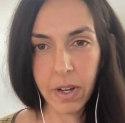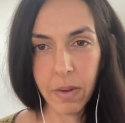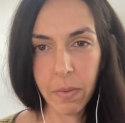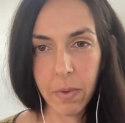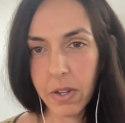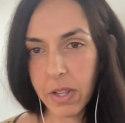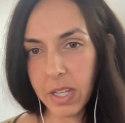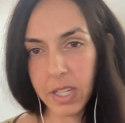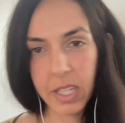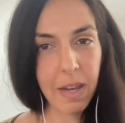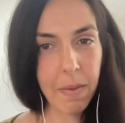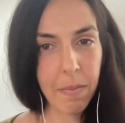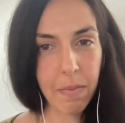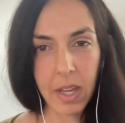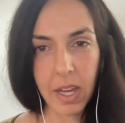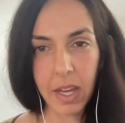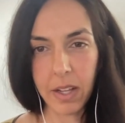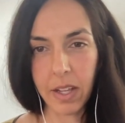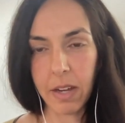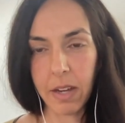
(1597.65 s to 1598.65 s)
And we do the same
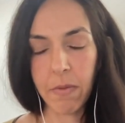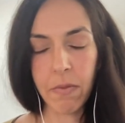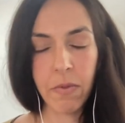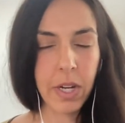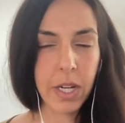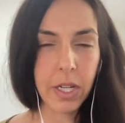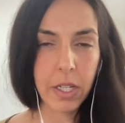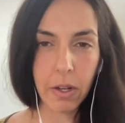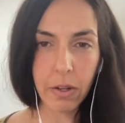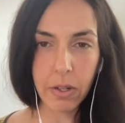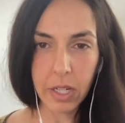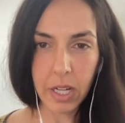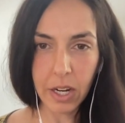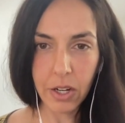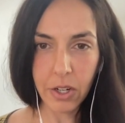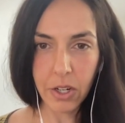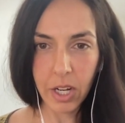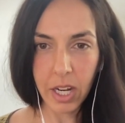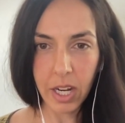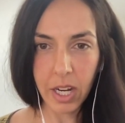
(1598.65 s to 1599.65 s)
thing, like free
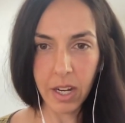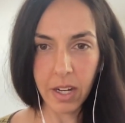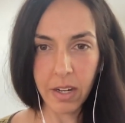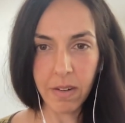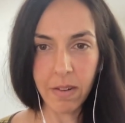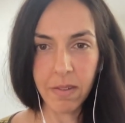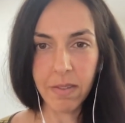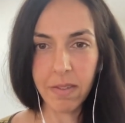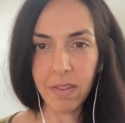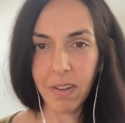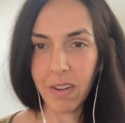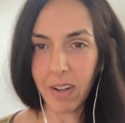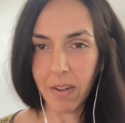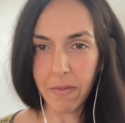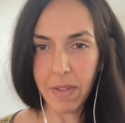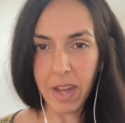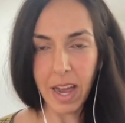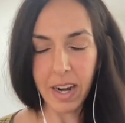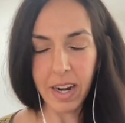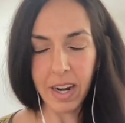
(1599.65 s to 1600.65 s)
association, all
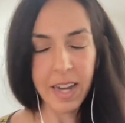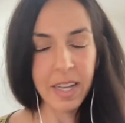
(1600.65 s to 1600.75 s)
that.